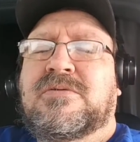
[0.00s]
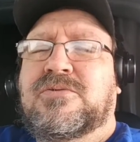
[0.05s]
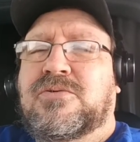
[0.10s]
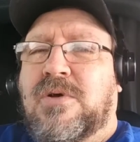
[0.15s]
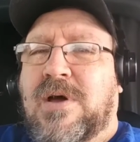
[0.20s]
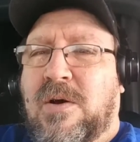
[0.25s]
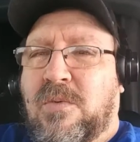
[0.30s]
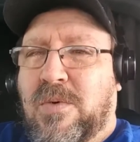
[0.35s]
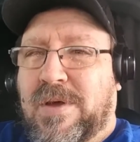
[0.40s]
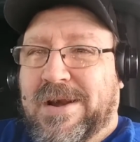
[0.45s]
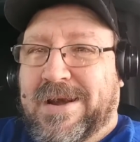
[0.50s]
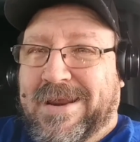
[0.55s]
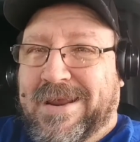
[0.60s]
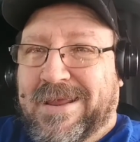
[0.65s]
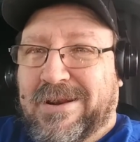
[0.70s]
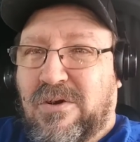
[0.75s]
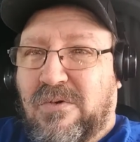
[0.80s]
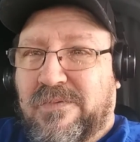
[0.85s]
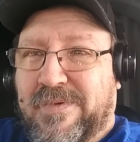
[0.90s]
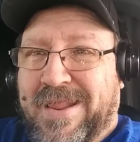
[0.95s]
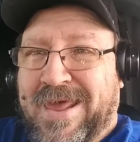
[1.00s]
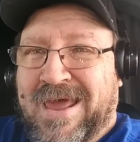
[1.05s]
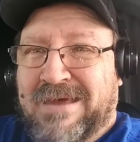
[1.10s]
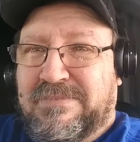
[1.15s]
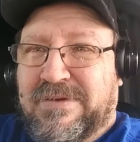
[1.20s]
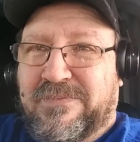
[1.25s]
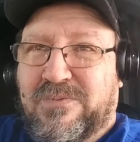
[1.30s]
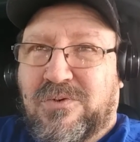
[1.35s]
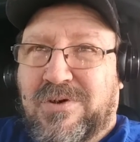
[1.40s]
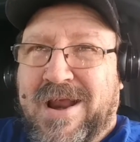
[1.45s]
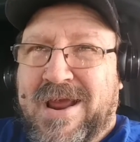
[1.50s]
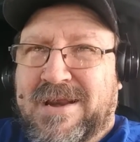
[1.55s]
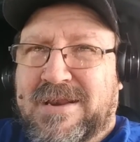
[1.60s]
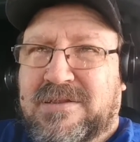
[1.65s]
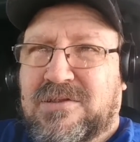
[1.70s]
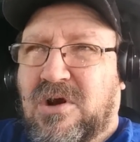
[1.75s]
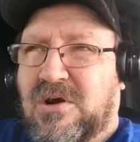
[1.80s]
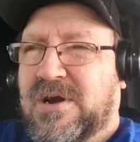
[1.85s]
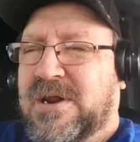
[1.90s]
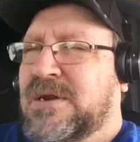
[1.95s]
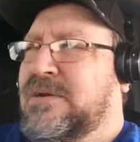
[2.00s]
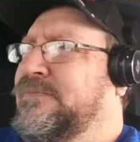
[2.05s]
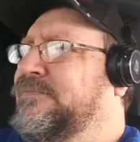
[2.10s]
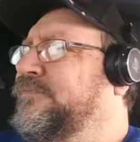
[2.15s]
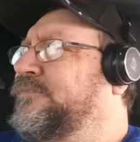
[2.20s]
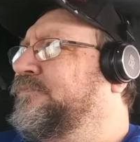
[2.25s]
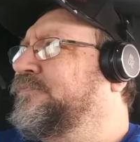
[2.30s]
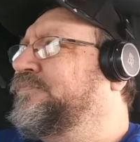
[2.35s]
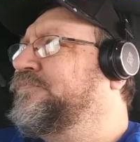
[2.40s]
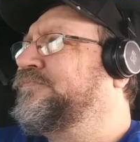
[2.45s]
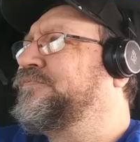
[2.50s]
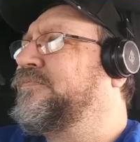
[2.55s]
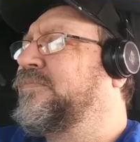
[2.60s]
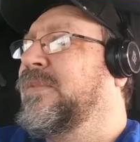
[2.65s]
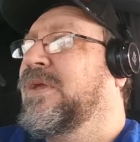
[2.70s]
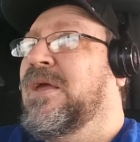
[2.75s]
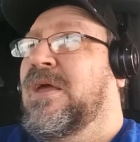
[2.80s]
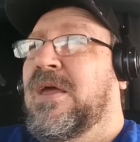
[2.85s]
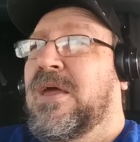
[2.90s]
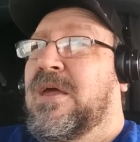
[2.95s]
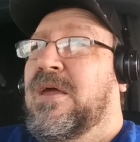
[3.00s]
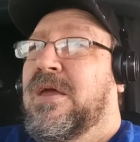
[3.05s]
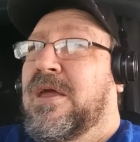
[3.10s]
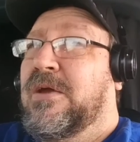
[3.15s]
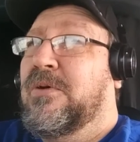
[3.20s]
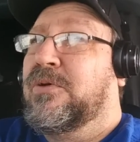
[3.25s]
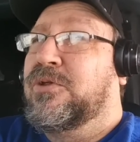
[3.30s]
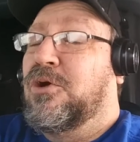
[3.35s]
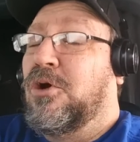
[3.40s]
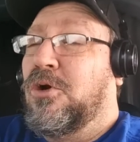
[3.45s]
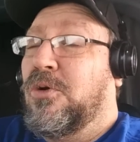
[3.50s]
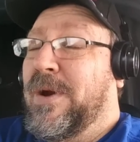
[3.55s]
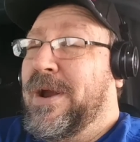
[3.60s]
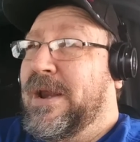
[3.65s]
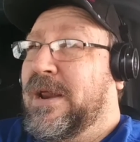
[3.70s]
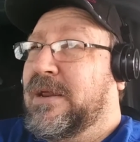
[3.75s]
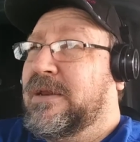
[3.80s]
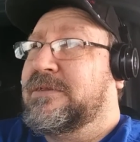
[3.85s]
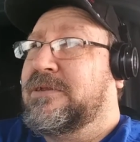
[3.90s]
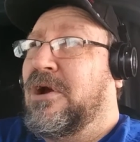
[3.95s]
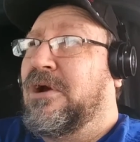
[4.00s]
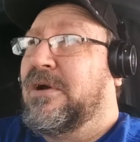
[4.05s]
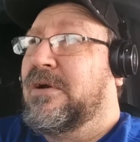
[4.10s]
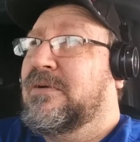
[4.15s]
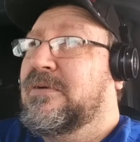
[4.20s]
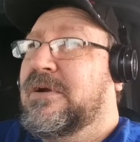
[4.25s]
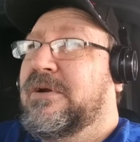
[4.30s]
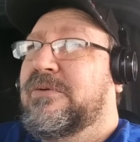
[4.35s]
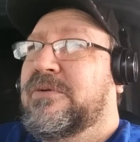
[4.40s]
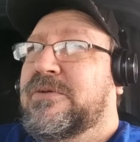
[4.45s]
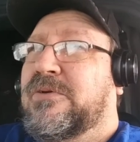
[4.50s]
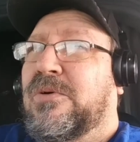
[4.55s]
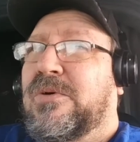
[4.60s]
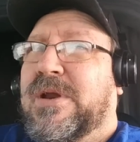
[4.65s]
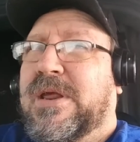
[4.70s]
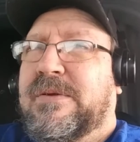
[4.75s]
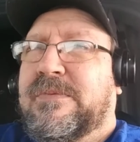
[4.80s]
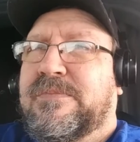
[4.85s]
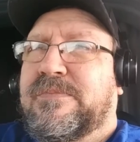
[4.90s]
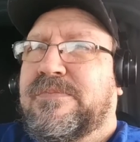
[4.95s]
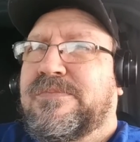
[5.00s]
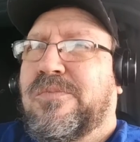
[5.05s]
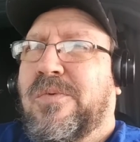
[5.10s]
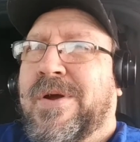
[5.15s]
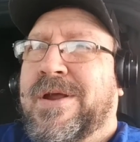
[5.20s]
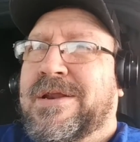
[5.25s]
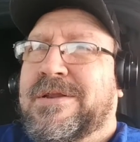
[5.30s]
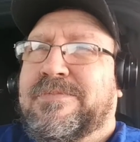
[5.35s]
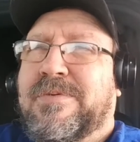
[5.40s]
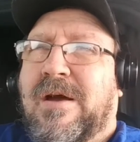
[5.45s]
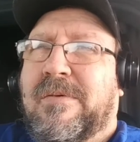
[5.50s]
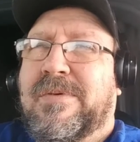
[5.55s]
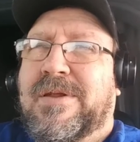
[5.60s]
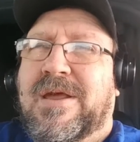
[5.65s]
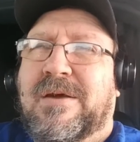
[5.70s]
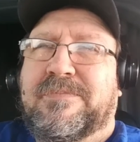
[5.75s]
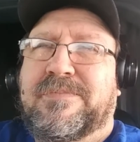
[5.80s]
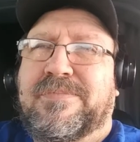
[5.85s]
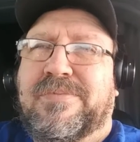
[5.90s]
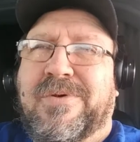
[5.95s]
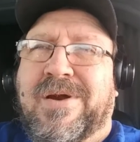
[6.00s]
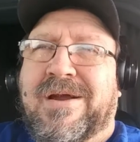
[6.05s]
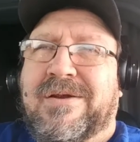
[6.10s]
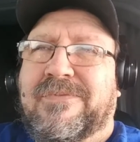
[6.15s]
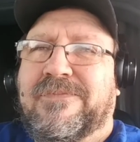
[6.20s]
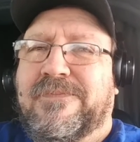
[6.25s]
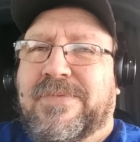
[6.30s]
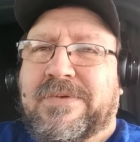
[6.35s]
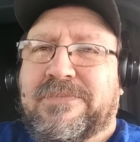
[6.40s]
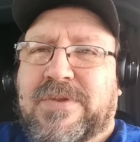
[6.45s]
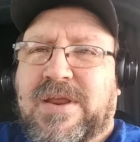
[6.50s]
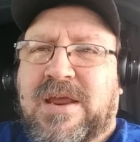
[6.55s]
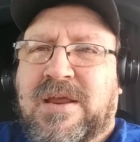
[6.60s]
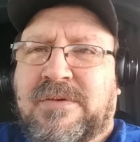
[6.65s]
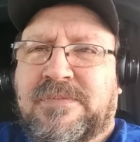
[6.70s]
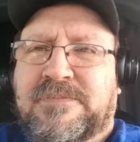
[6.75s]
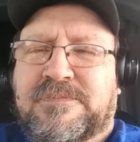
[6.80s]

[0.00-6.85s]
So I wanted to get over that before that started. It was already starting. It was already winds probably up around 50.